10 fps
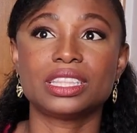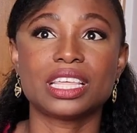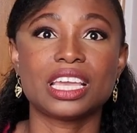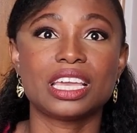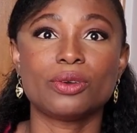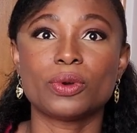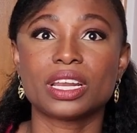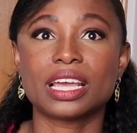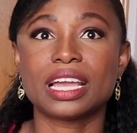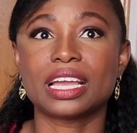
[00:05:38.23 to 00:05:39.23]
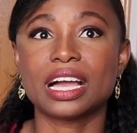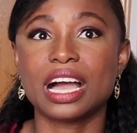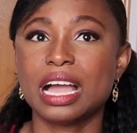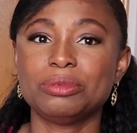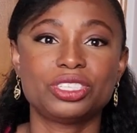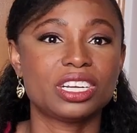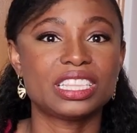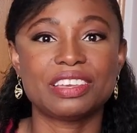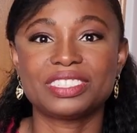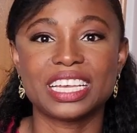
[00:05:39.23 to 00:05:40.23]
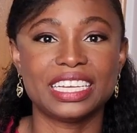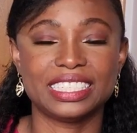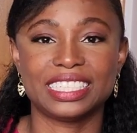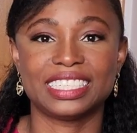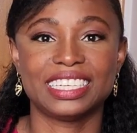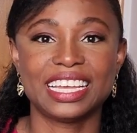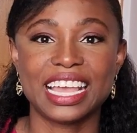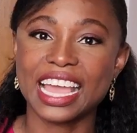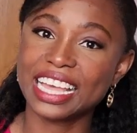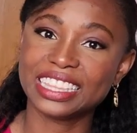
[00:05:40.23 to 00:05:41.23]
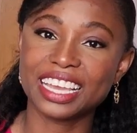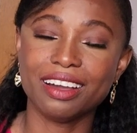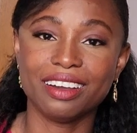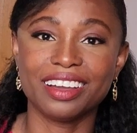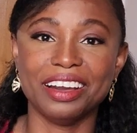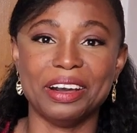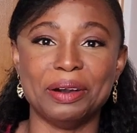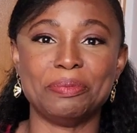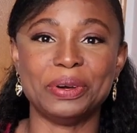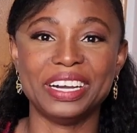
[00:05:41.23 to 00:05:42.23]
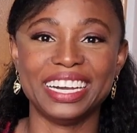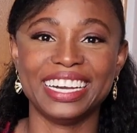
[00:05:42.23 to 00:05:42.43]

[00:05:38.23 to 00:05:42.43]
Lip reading: They were like, "I'm sure they've signed it." And they hung up.